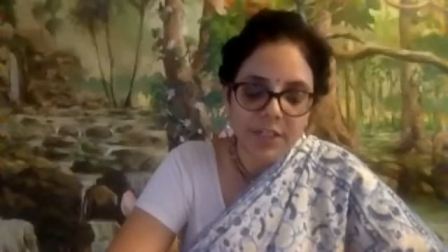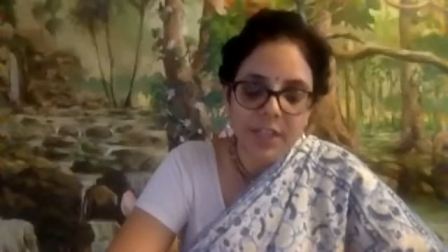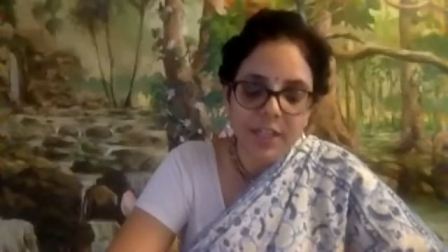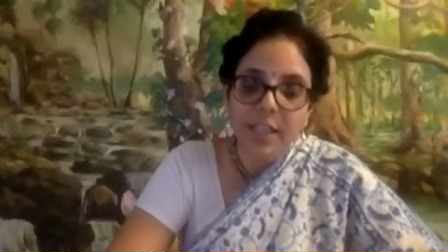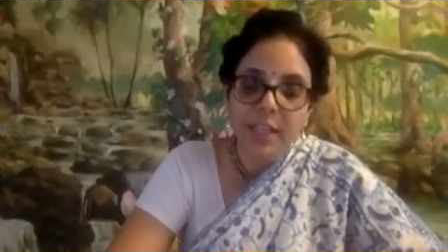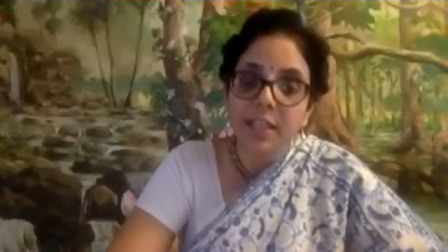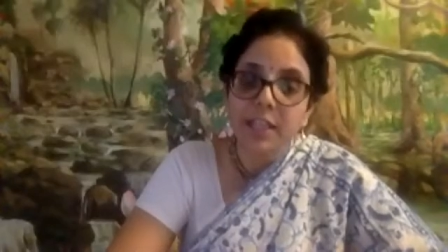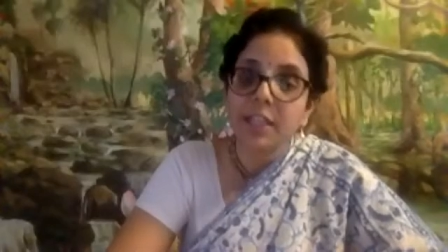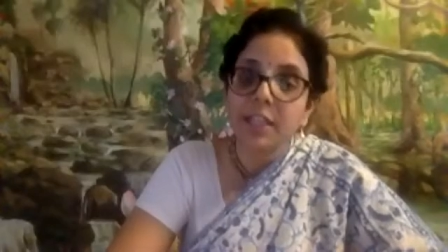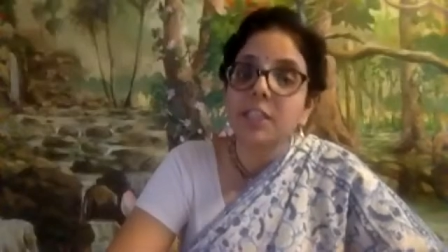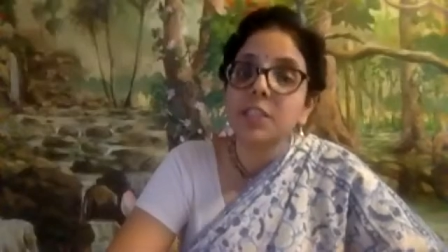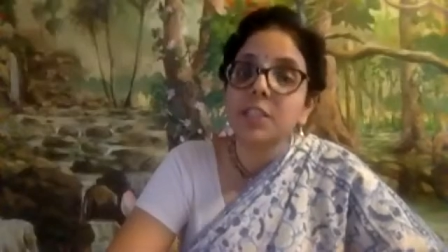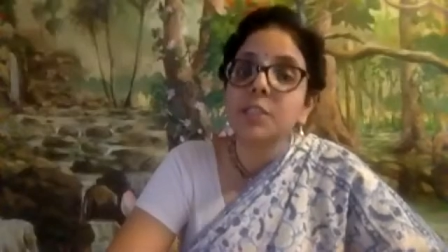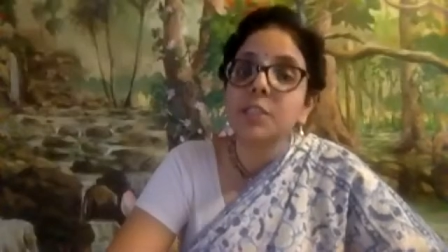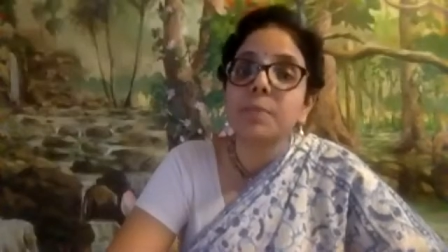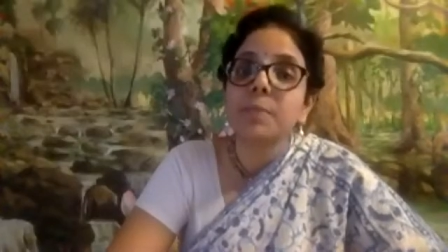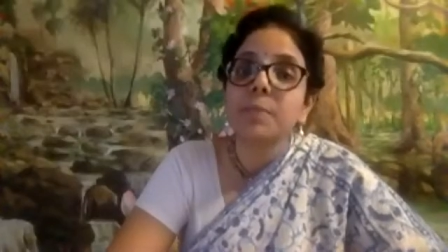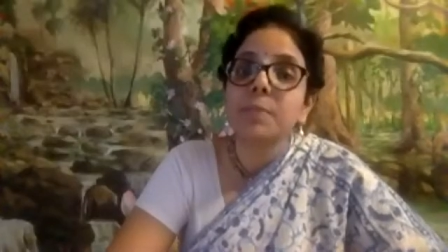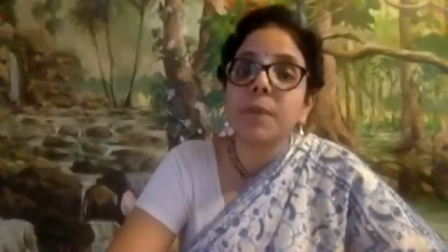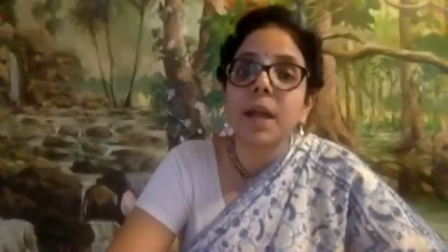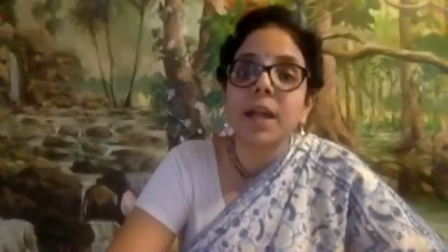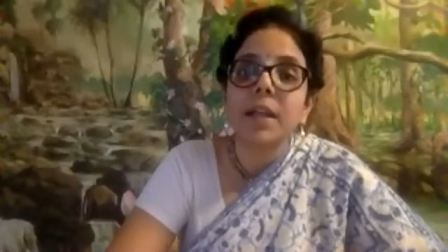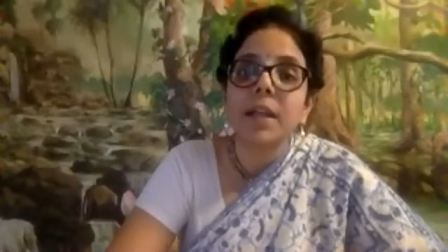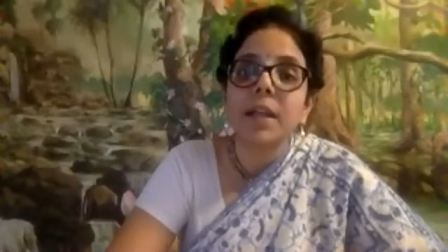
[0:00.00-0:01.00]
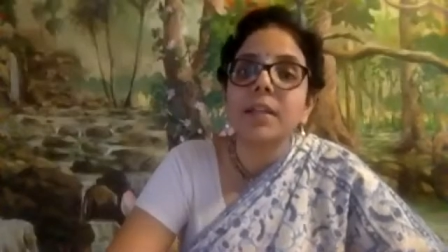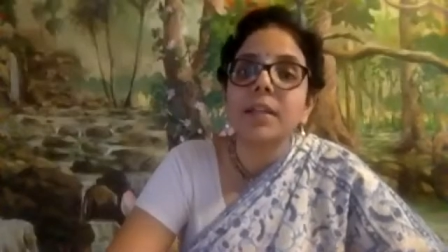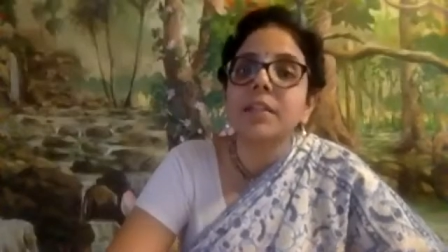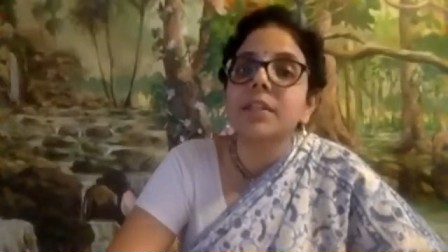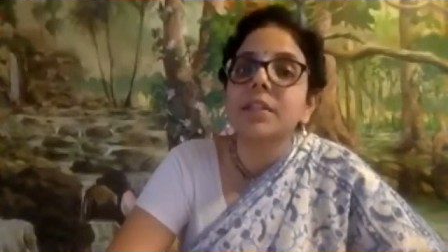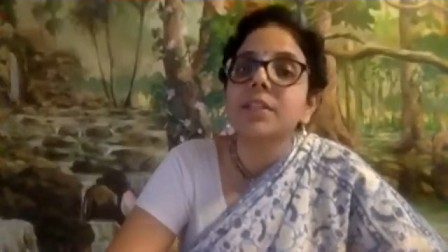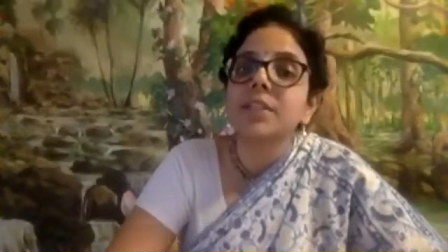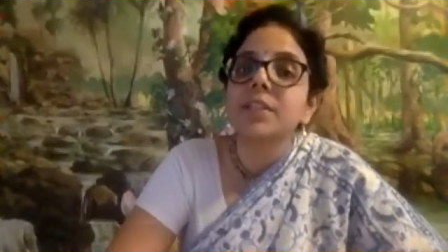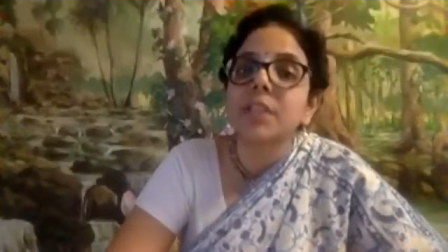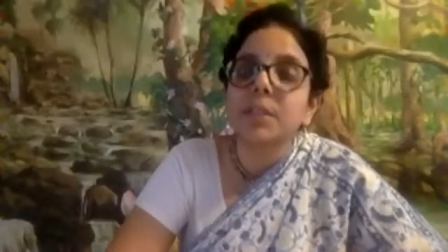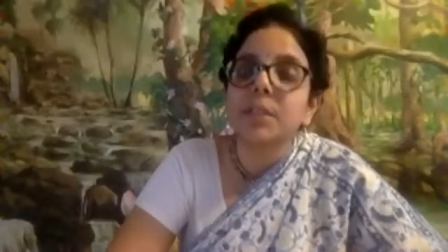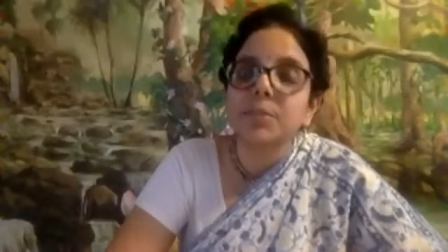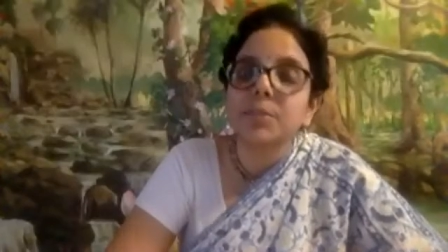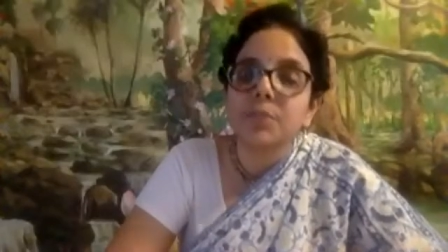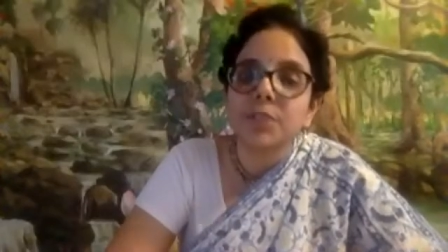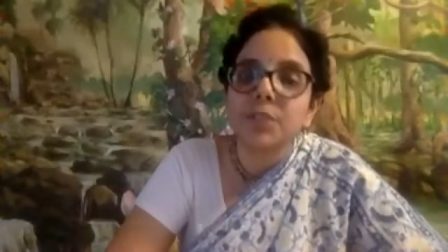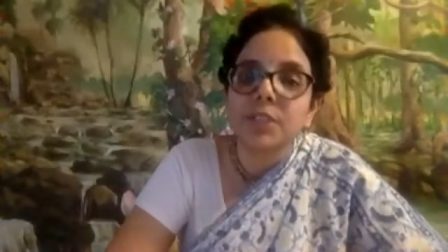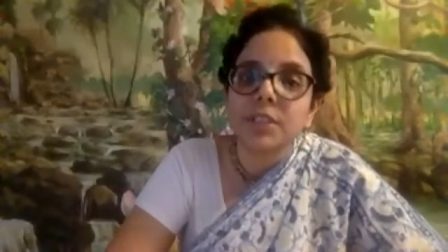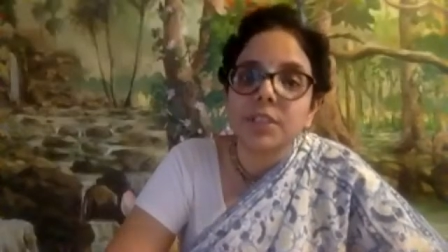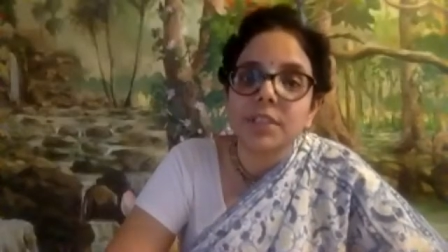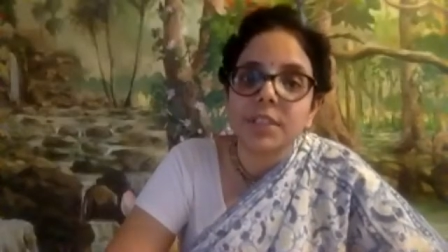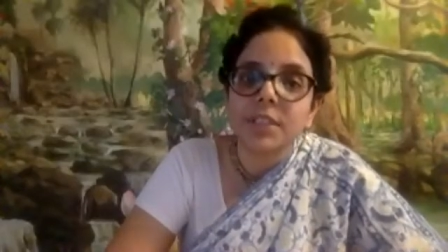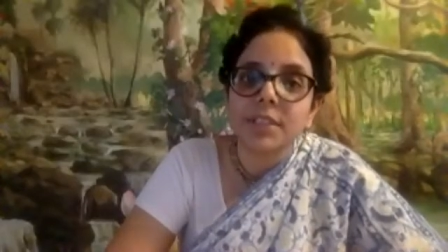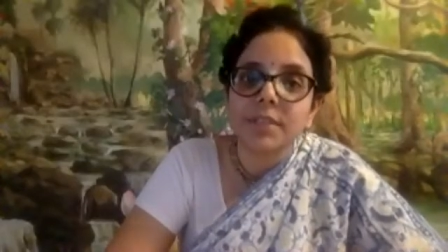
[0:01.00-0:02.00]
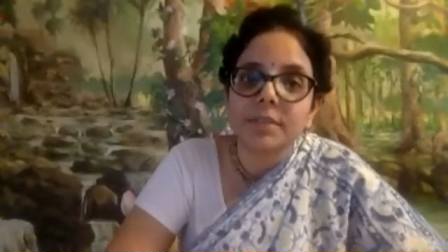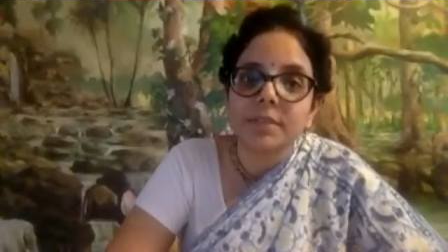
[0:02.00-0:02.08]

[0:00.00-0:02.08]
and inspired in this community?